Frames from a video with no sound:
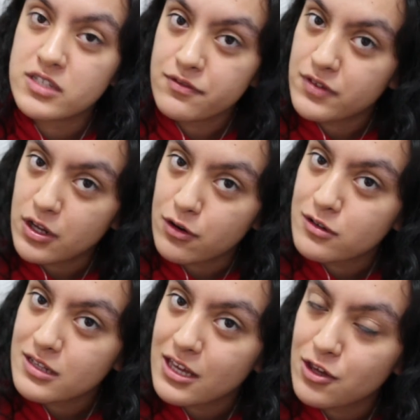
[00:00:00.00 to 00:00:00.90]
seen
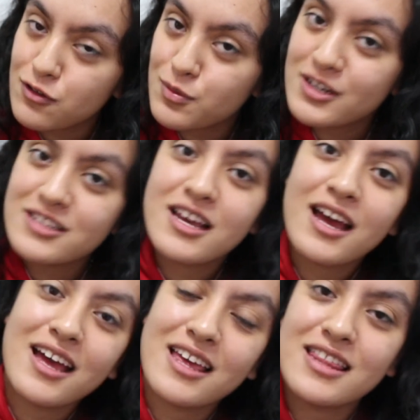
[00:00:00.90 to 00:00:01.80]
videos like YouTubers,
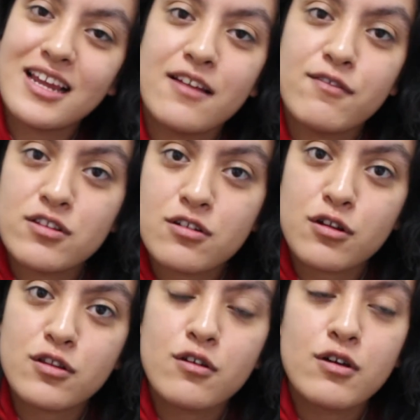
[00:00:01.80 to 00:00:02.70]
and they live in
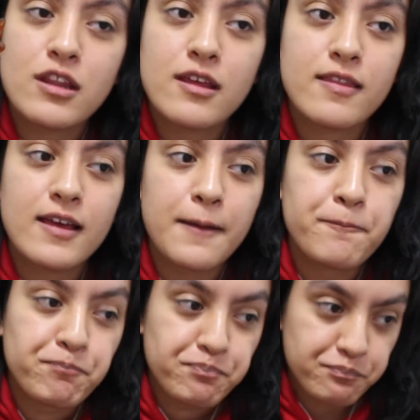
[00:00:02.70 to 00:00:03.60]
Toronto, and then
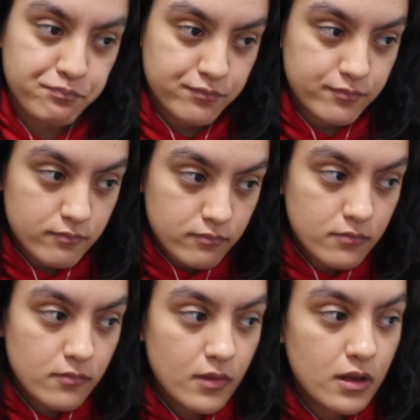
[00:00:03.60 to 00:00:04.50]
they,
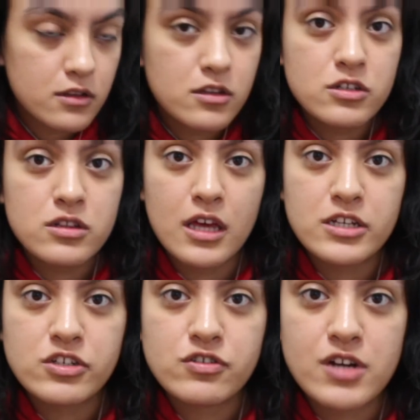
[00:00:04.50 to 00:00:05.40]
the, they
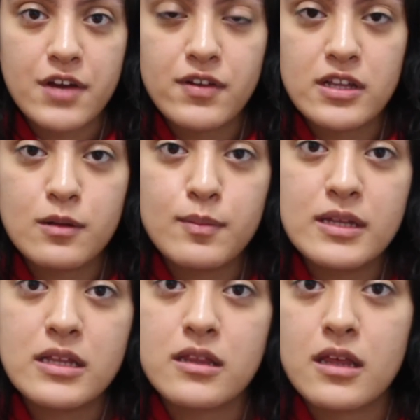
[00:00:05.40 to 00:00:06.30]
just drive a little
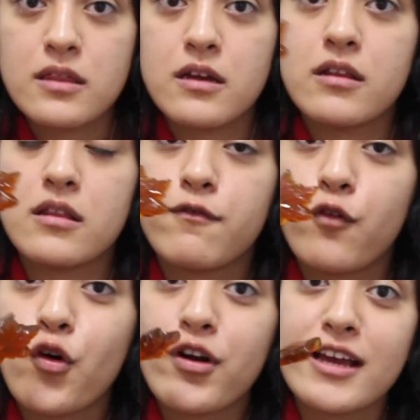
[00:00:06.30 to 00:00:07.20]
bit, and then they're in the
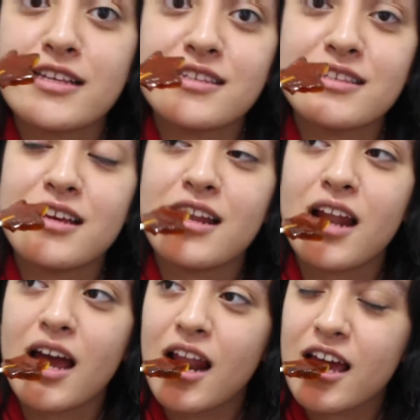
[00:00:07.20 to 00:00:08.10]
forest.
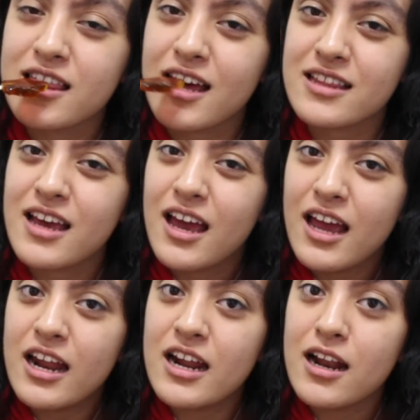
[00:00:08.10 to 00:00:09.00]
And I like that,
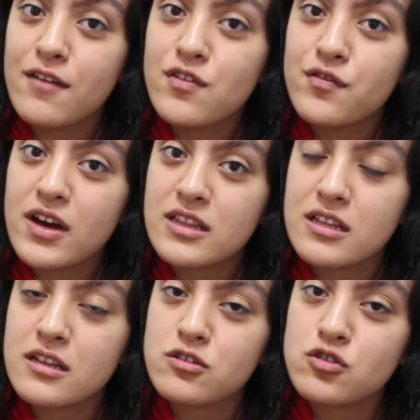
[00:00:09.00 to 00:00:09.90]
and I love the fact
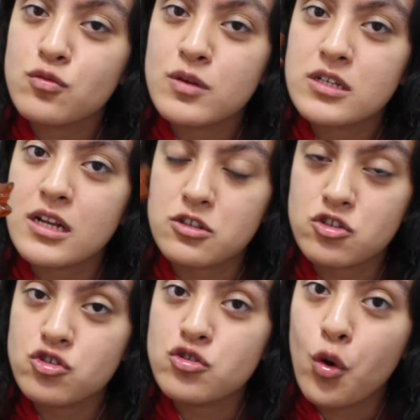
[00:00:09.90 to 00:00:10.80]
that there's so much like
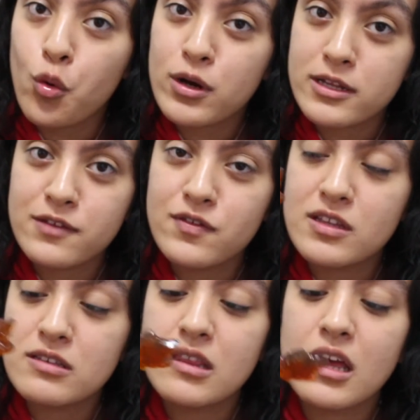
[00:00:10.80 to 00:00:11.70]
snow
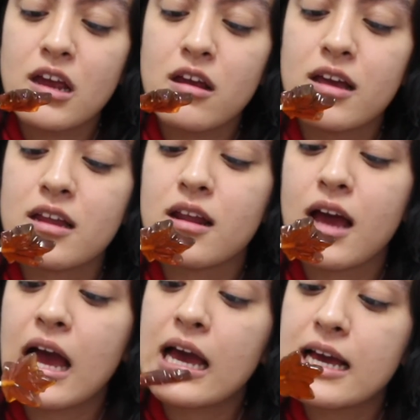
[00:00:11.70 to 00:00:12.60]
activities there and
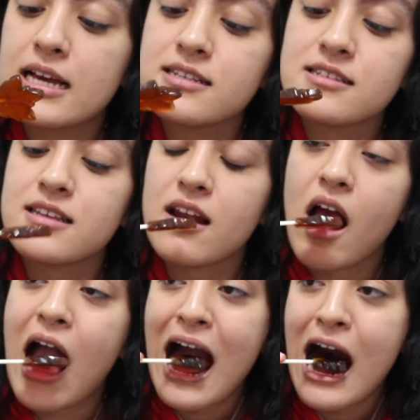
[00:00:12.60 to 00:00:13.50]
ice, and